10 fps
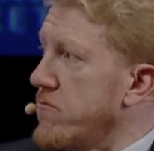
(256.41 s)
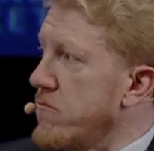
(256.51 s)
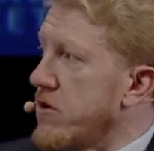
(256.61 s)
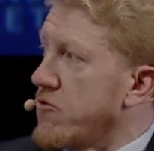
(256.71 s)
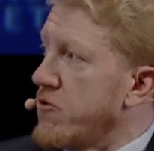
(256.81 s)

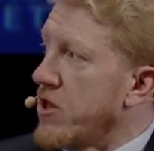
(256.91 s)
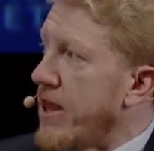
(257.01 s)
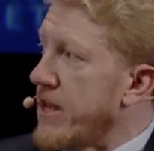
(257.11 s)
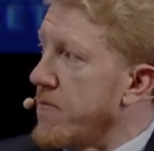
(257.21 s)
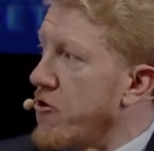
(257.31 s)
including
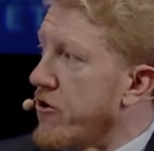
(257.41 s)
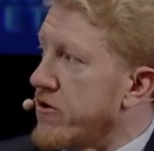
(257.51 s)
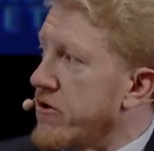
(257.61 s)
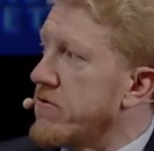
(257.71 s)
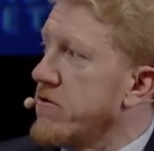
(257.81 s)
Latin
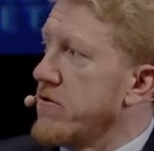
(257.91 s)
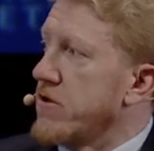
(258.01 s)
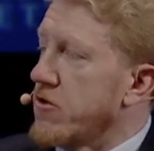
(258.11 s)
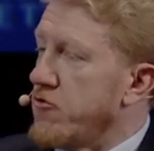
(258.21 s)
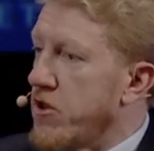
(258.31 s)
America,
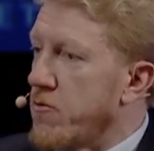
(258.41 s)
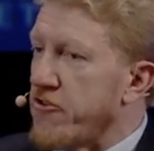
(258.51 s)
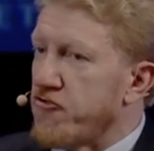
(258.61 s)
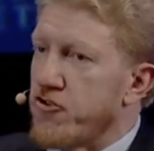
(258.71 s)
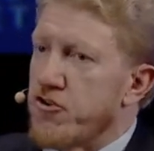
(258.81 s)
including
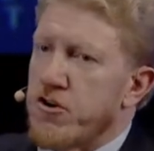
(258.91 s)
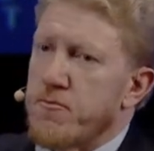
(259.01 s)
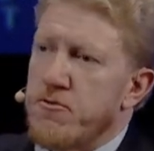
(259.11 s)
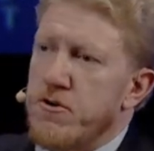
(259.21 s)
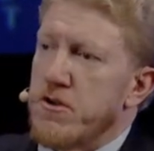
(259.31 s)
Western Europe,
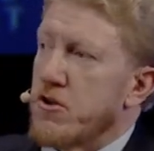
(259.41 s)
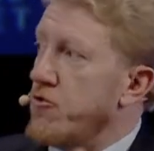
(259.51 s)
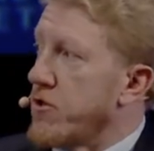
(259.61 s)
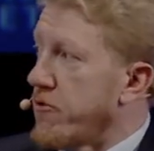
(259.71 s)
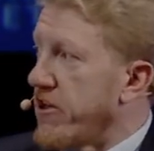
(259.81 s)

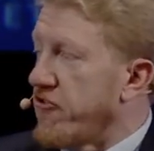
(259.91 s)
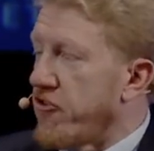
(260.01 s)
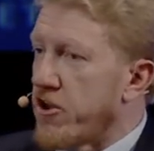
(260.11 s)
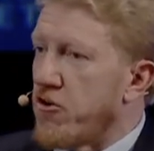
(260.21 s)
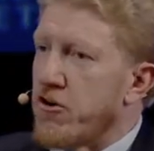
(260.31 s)
including places
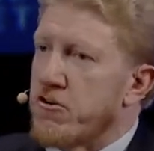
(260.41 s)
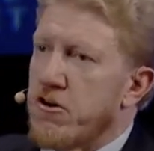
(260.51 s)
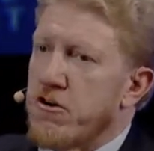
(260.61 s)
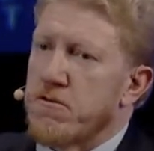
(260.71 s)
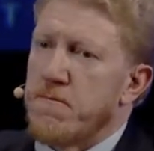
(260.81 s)
like Hong
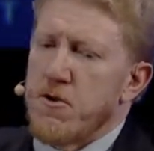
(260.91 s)
Kong.